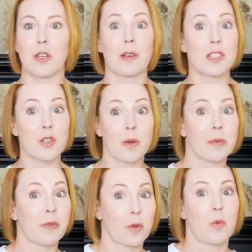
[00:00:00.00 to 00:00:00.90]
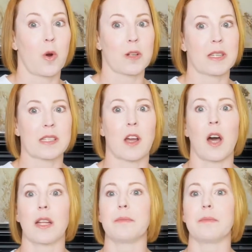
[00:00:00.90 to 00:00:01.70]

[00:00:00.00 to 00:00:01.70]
so let's do it before the warranty's gone.